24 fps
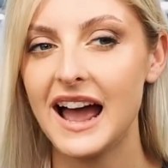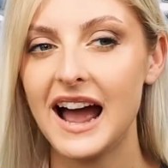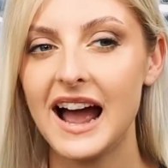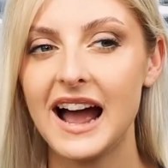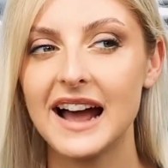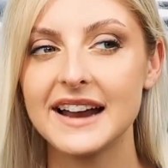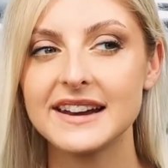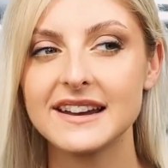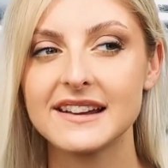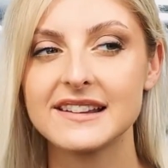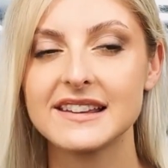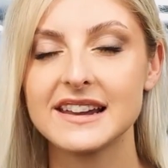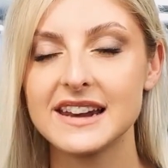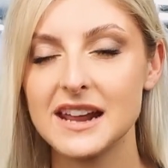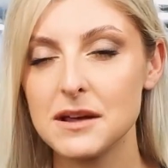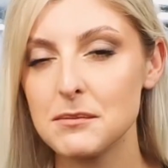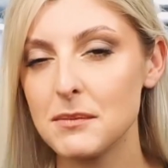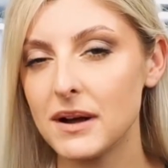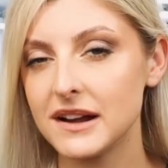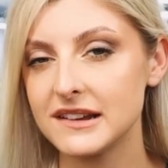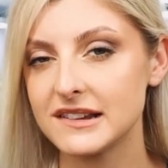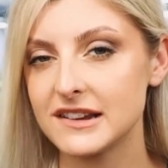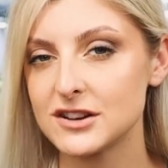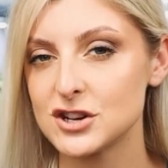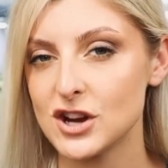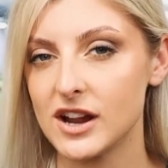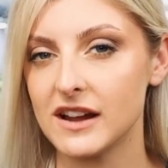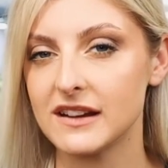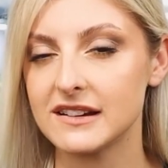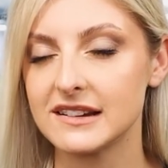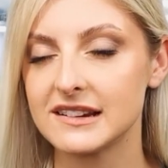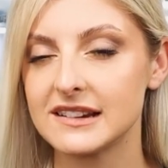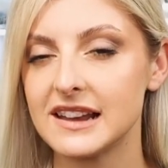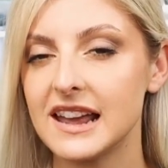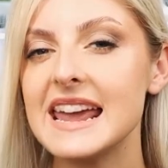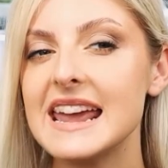And as the name might
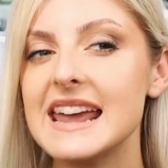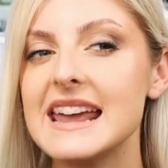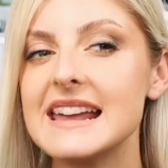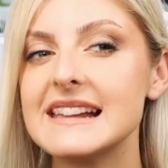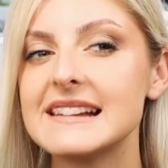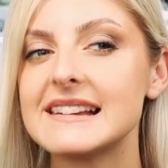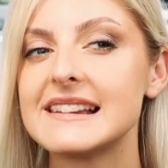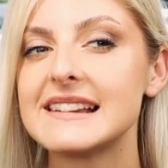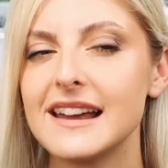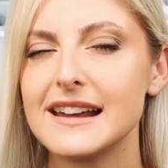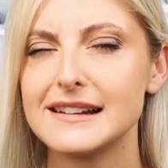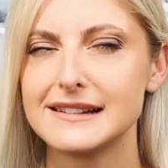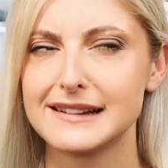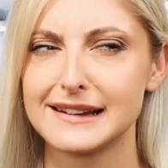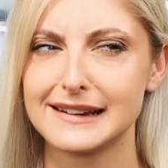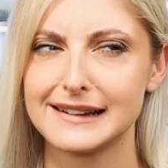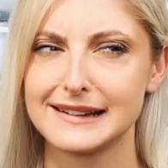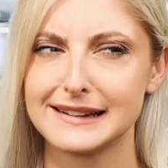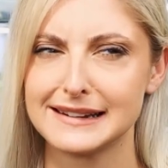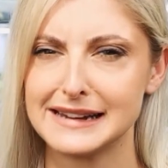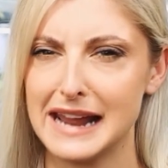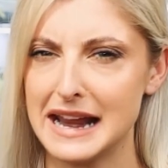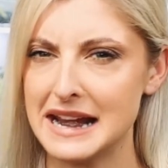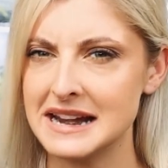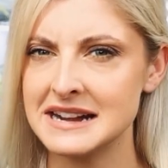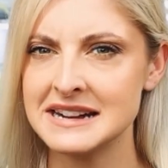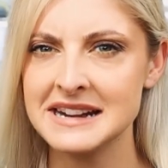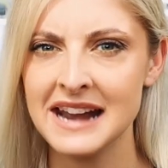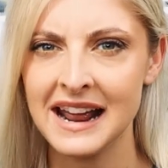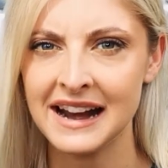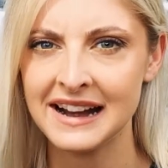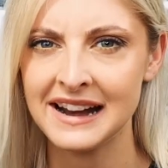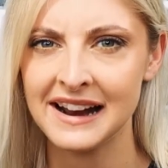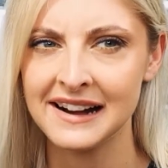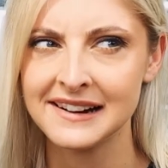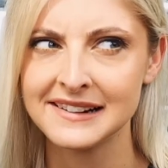suggest, its skin,
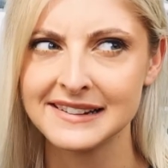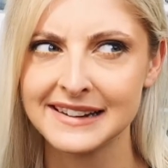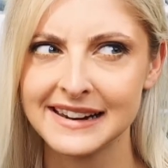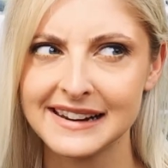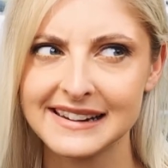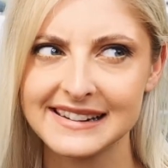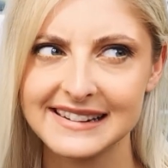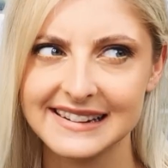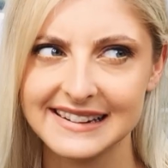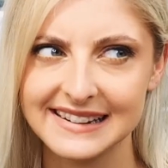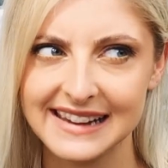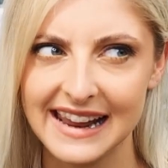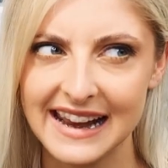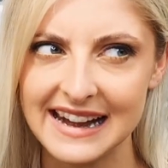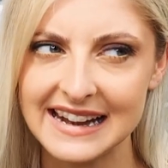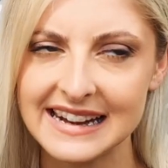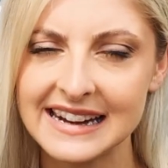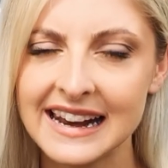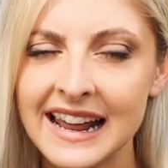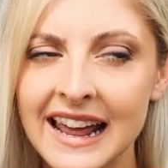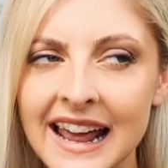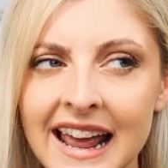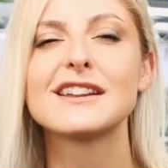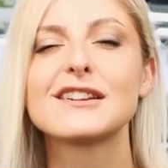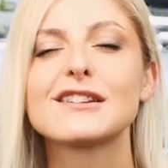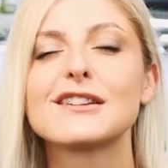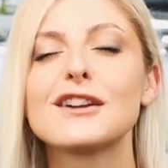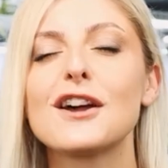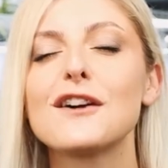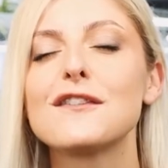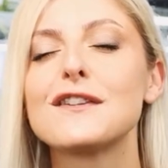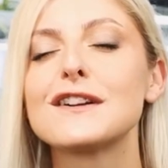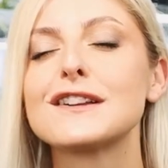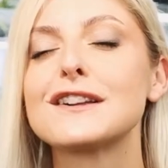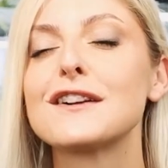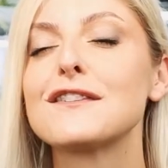I nearly said its skin, the
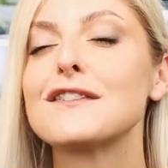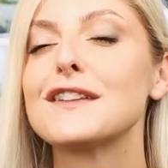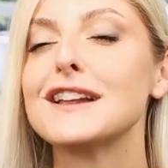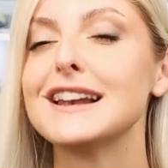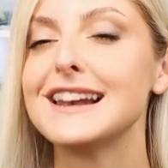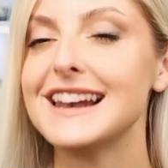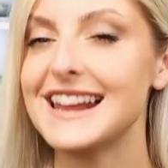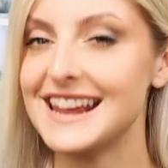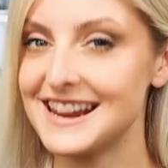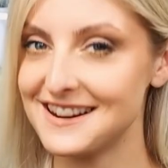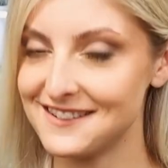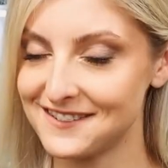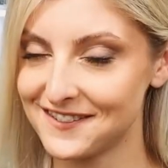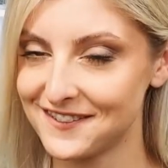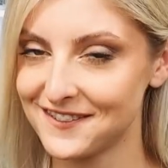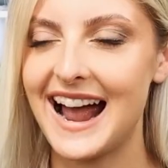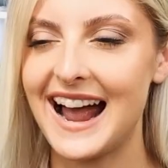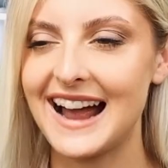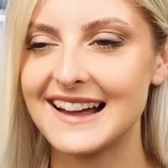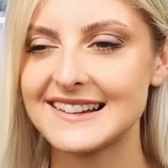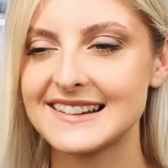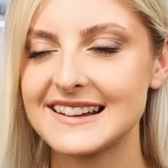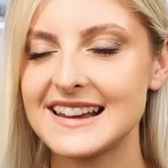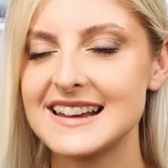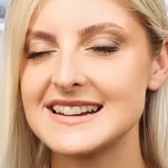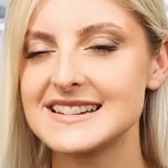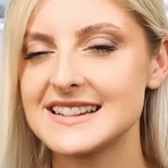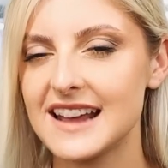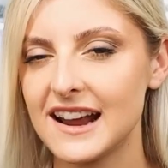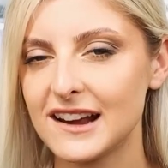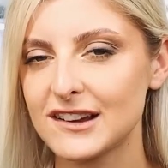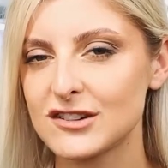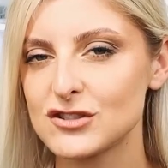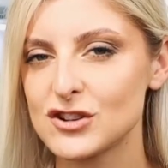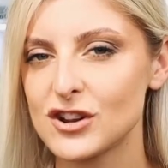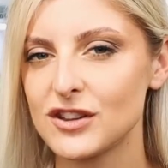surface of the leaf has a
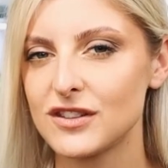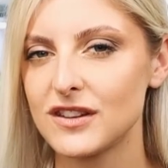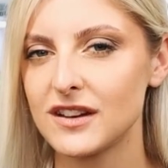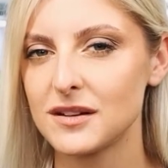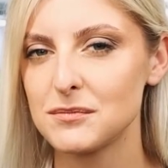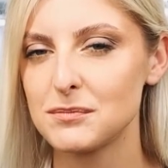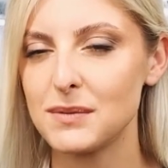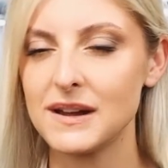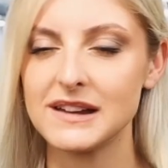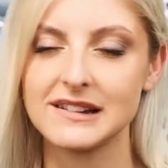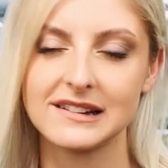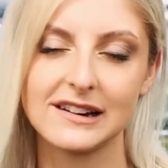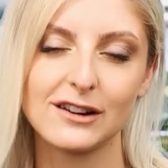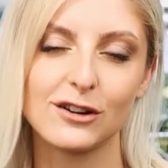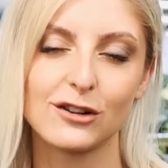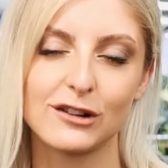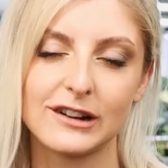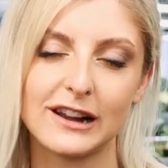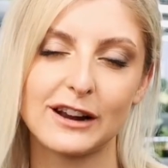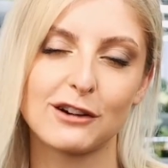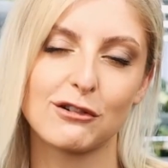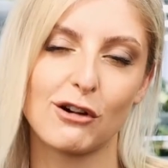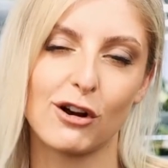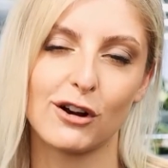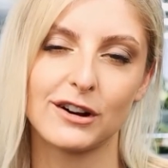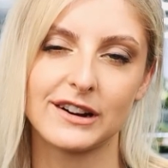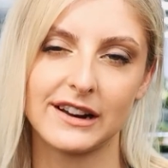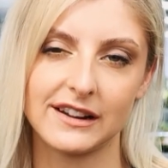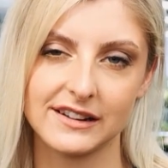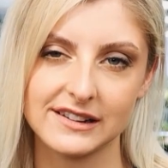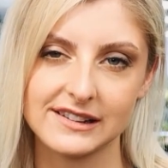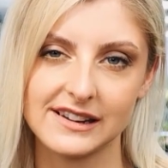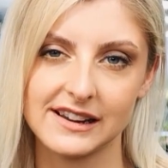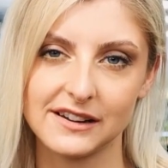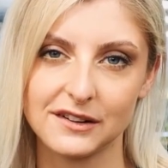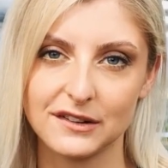texture that basically looks like
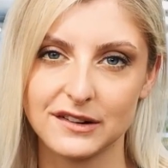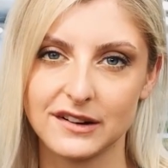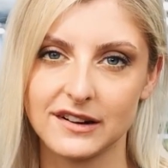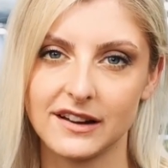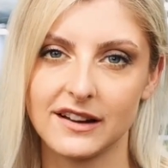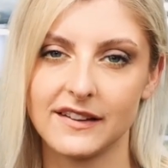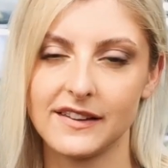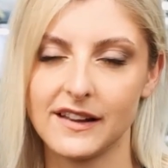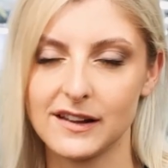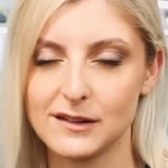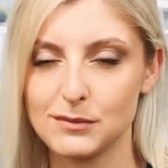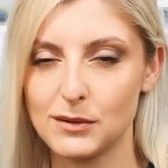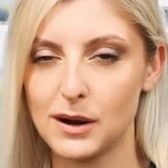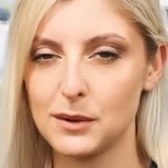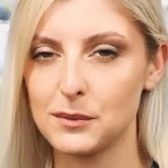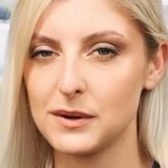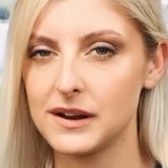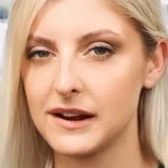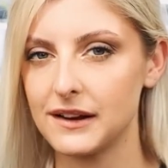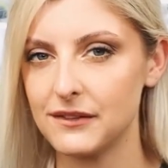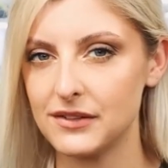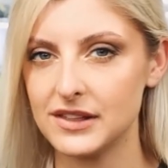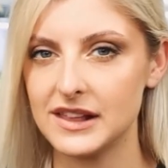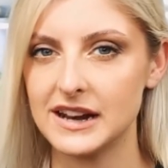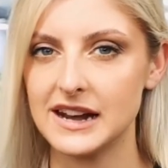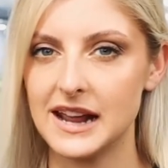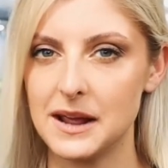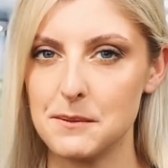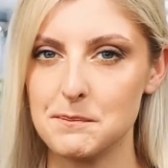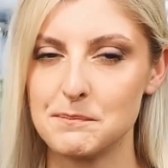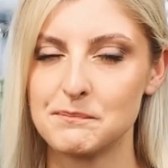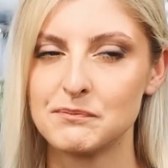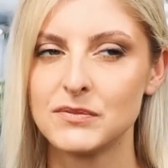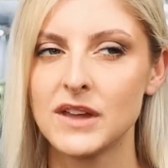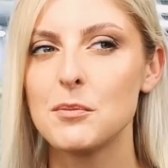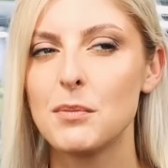crocodile scales. And that's why we gave it the
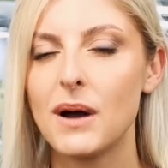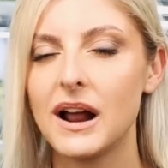name.